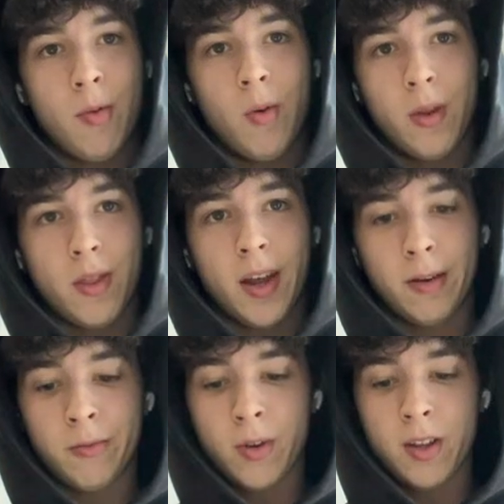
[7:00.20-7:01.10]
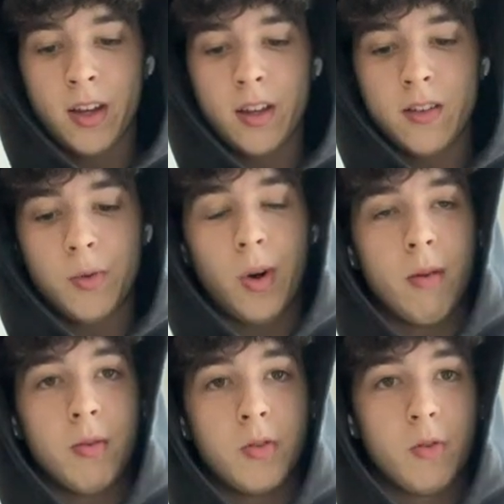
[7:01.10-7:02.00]
one thing really, is you want to
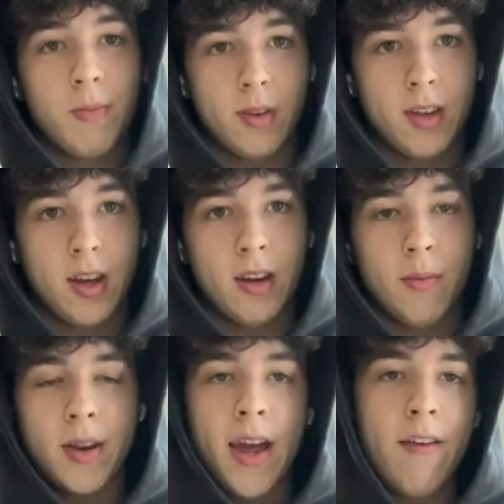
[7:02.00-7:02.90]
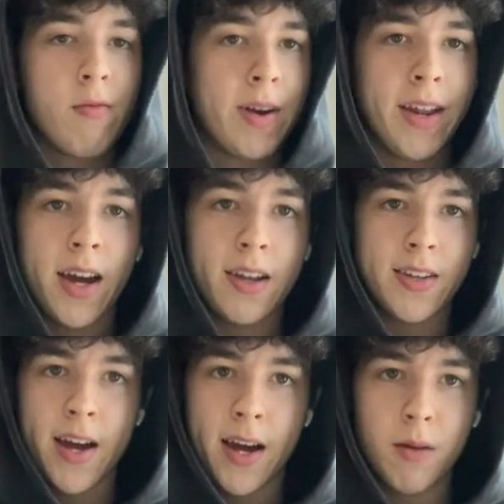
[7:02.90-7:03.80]
be super lean. I mean, everybody has
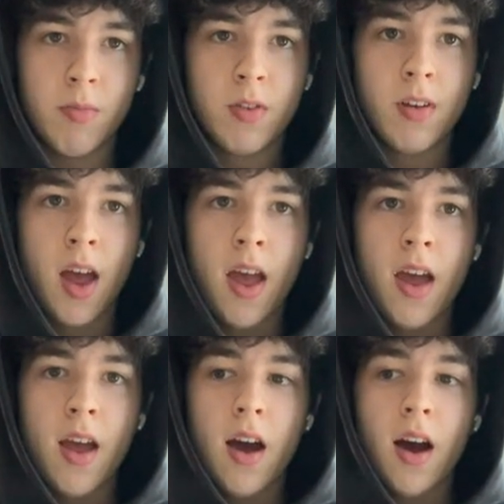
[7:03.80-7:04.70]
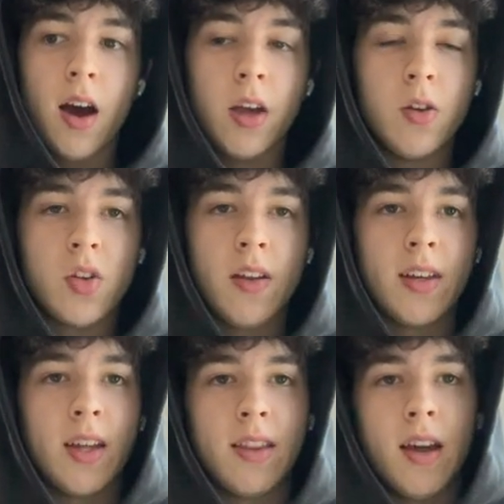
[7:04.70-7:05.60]
abs. You just have to
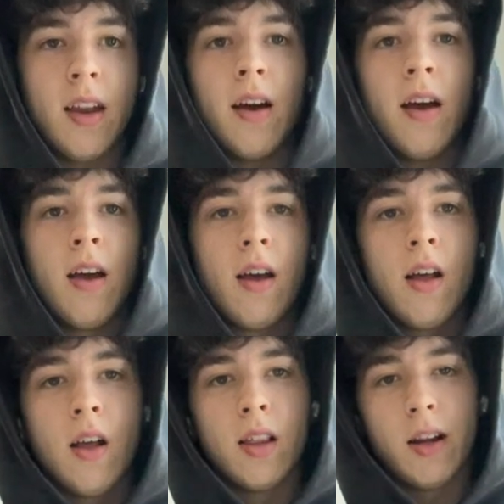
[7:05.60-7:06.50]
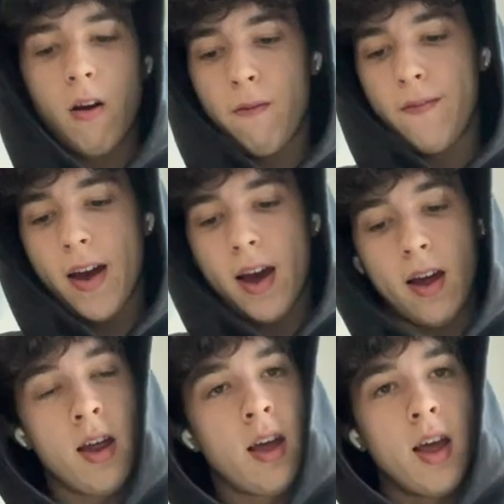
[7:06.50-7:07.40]
get that layer of
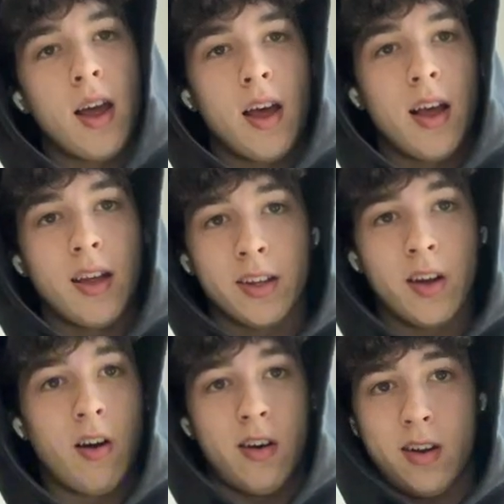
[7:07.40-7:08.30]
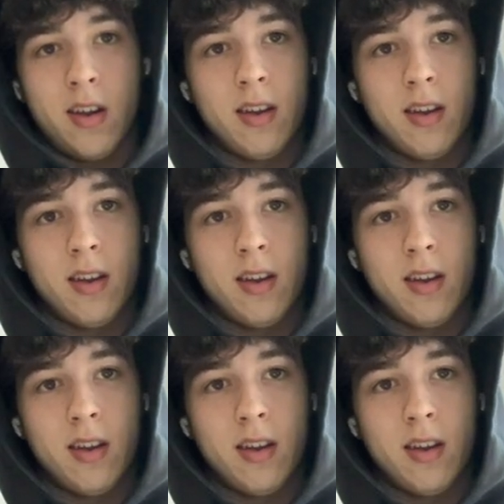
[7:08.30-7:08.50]
fat gone.